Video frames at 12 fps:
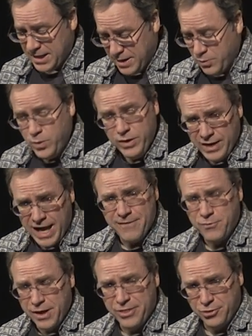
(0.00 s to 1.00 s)
We're
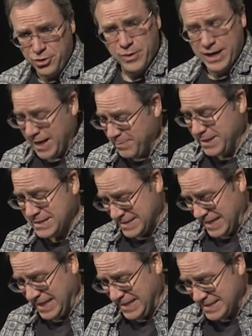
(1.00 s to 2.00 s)
halfway through and I'm gonna
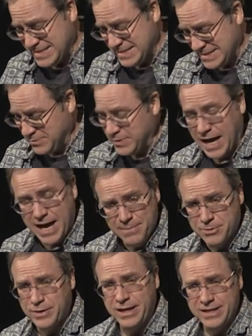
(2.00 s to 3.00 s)
say I'm
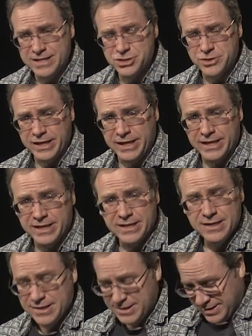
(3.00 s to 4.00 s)
greatly enjoying it,
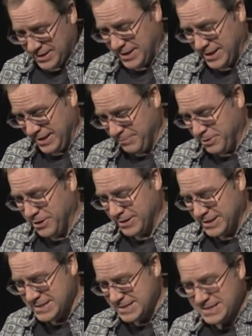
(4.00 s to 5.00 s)
in part
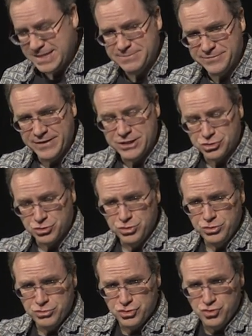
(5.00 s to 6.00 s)
because it seems very
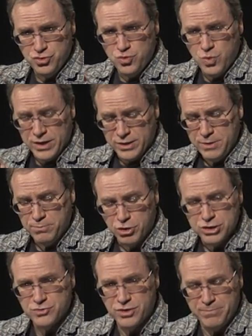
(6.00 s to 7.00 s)
true to what the
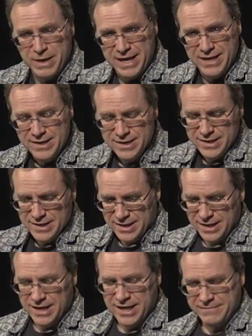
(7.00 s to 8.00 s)
books would have been
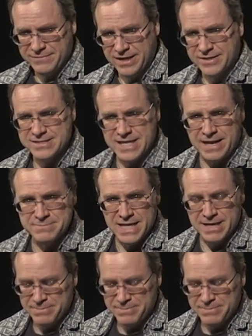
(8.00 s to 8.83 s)
if Douglas Adams hadn't